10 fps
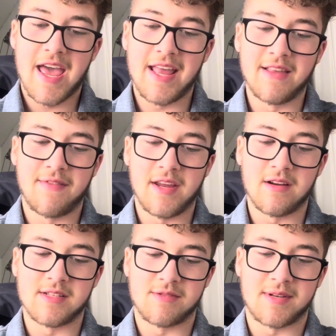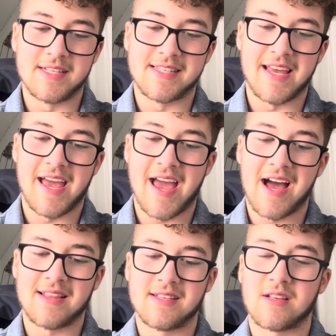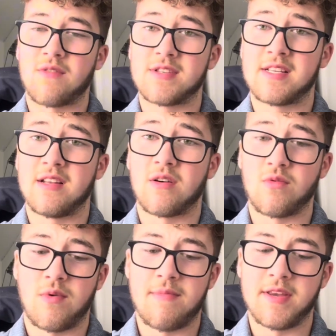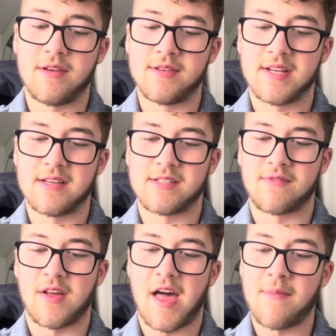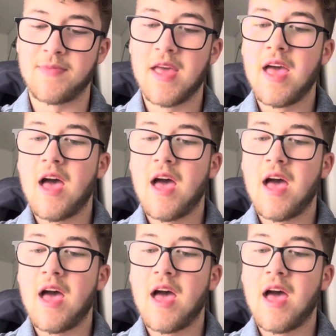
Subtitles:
in the videos, as we can see here, there's obviously like women using it and stuff like that.